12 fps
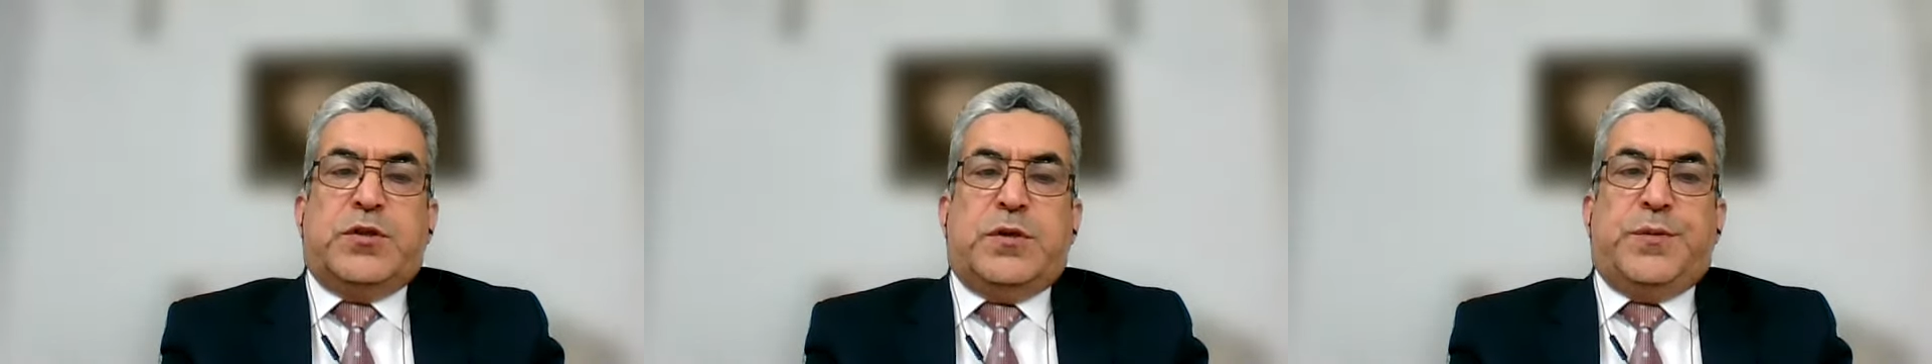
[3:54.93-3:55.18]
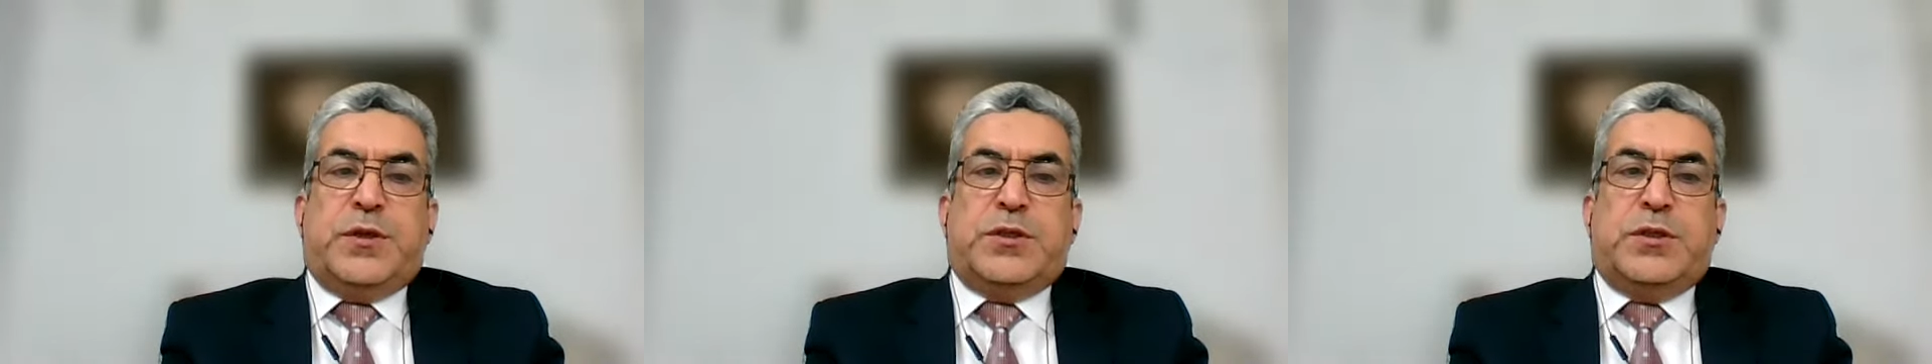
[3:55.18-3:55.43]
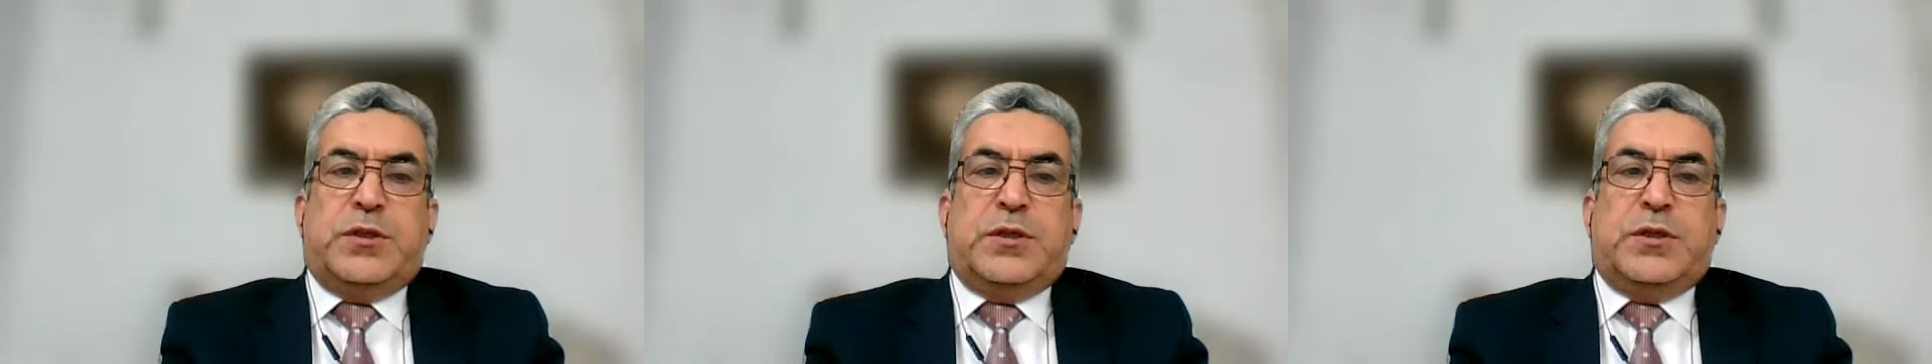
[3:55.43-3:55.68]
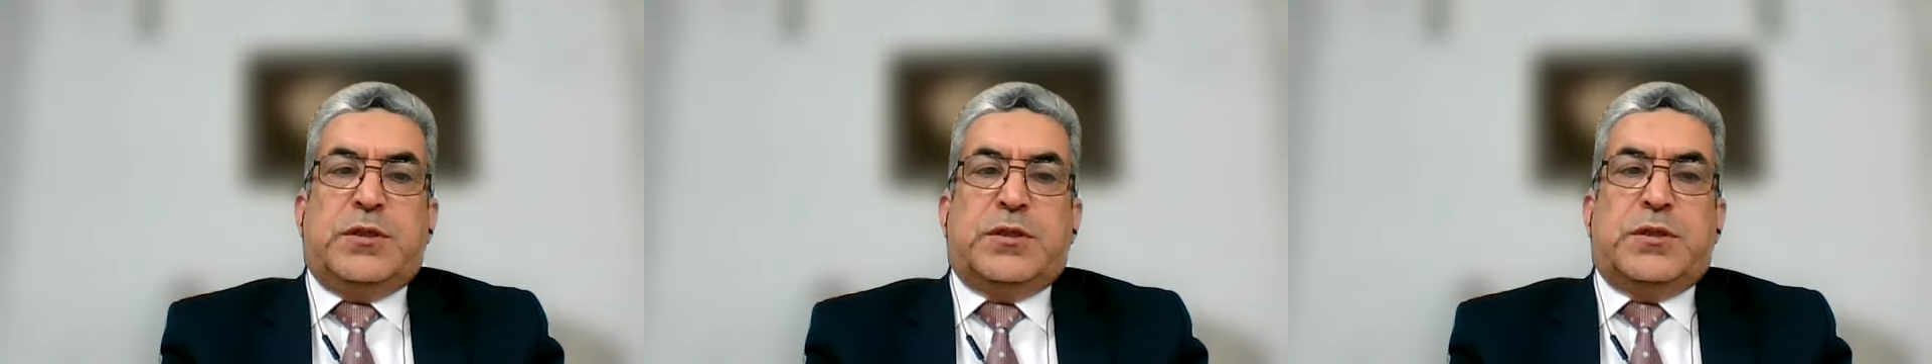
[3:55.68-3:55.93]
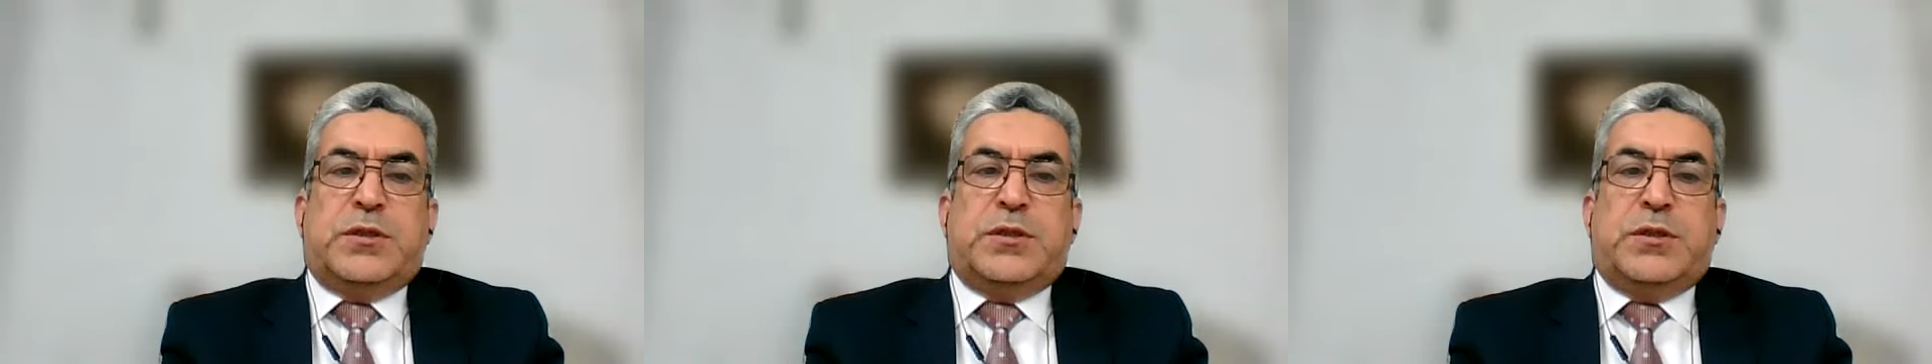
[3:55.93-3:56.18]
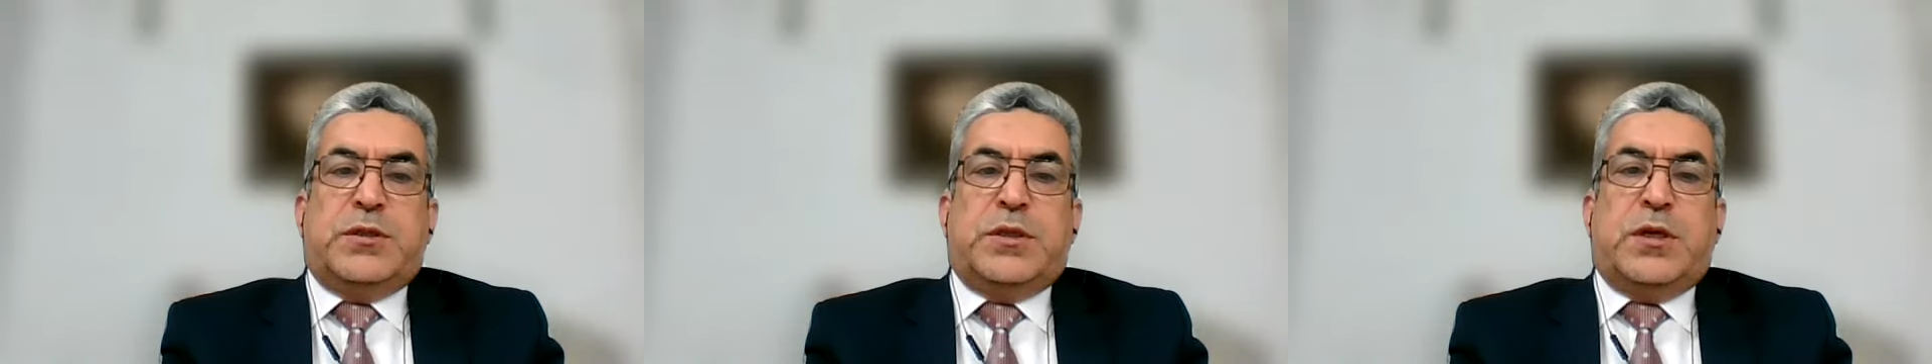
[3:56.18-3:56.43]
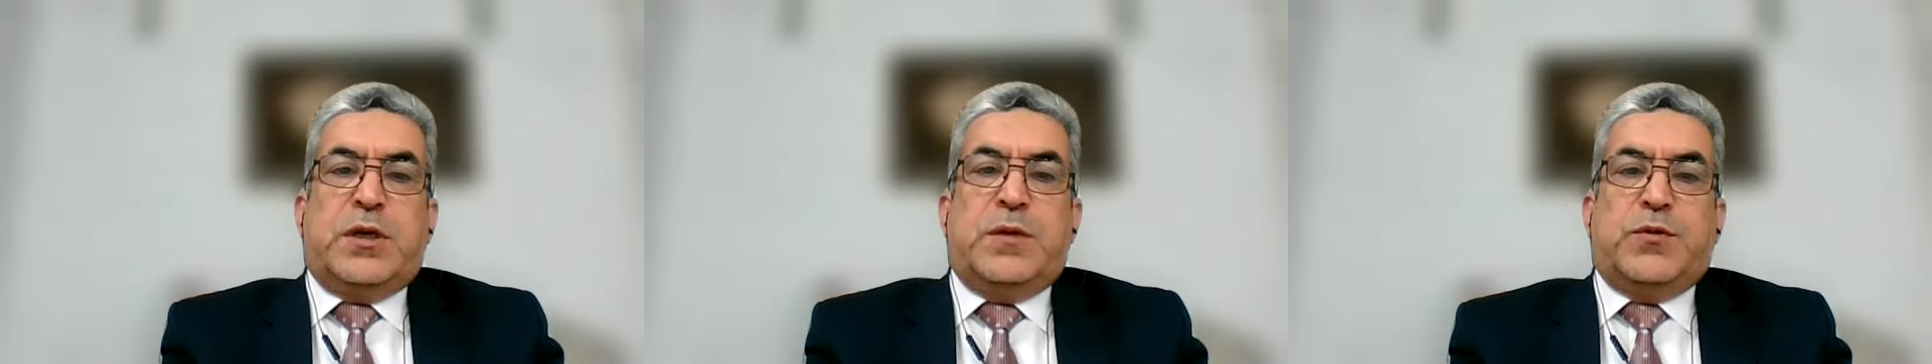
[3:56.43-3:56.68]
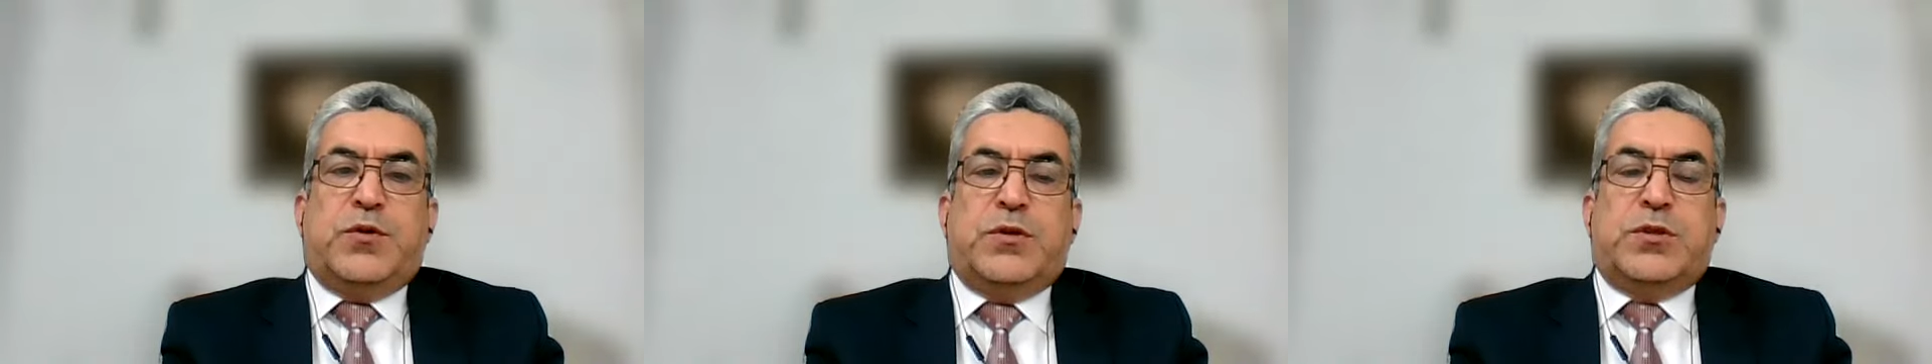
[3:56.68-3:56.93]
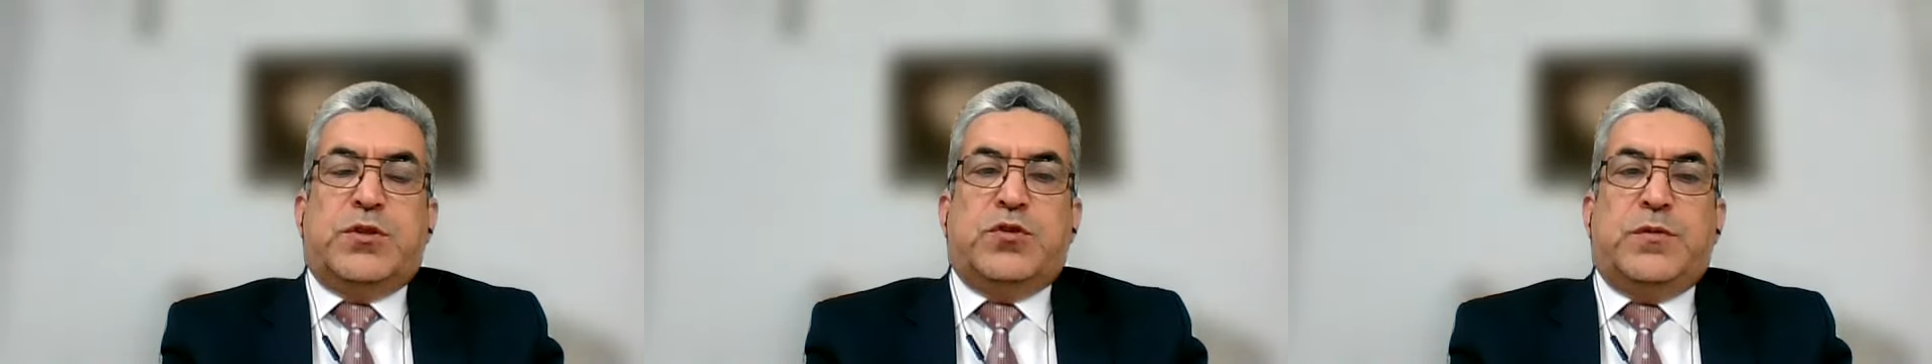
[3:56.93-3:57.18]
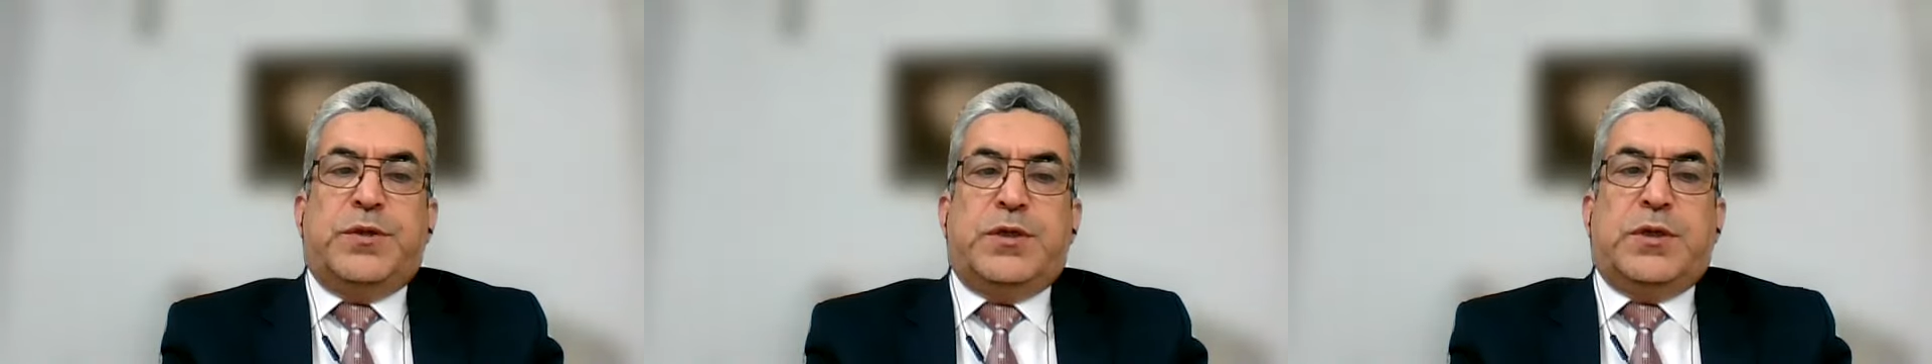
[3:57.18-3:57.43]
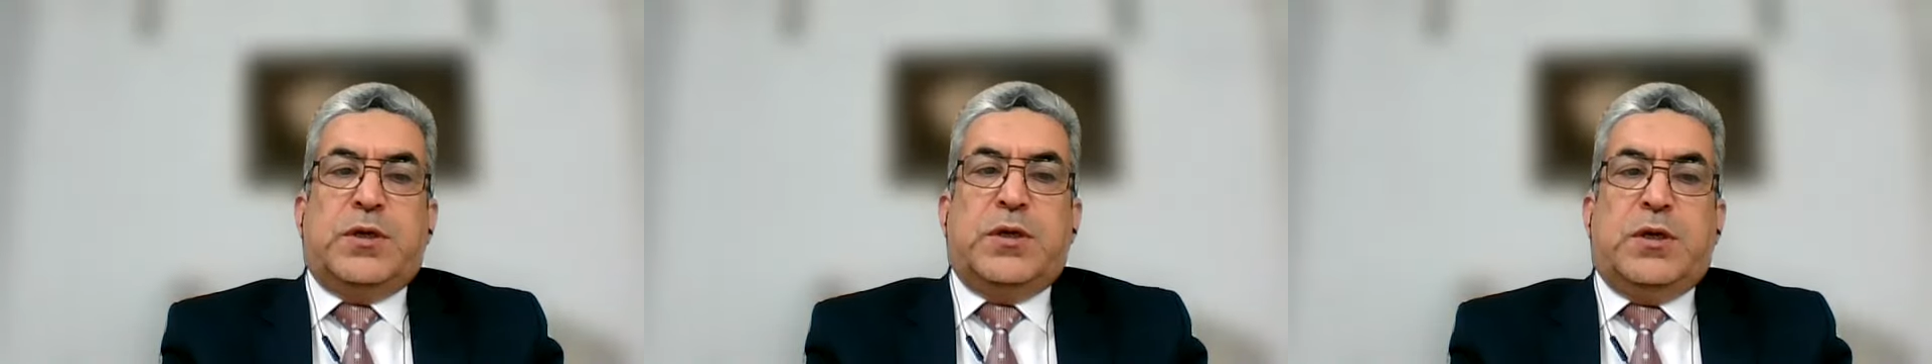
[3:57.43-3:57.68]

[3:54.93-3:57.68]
operation is time consuming